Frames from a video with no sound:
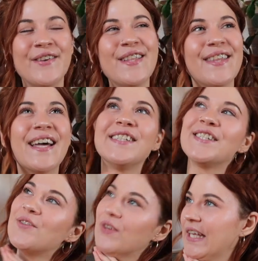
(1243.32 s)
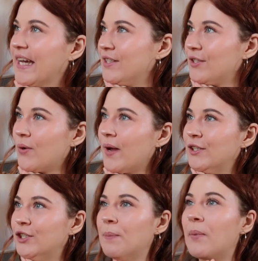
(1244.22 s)
feel like that doesn't really answer the
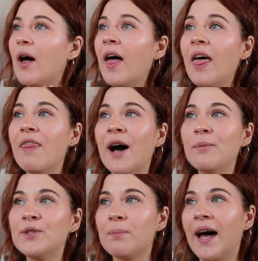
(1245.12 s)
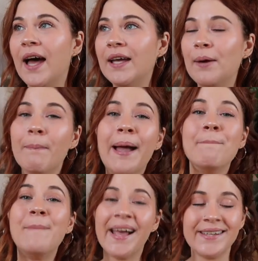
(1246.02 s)
question but that was my my
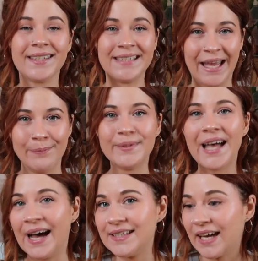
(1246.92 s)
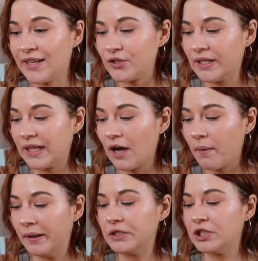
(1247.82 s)
best attempt at answering that
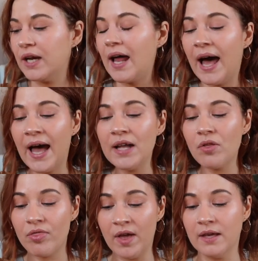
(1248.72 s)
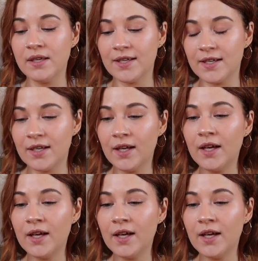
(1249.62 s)
question I think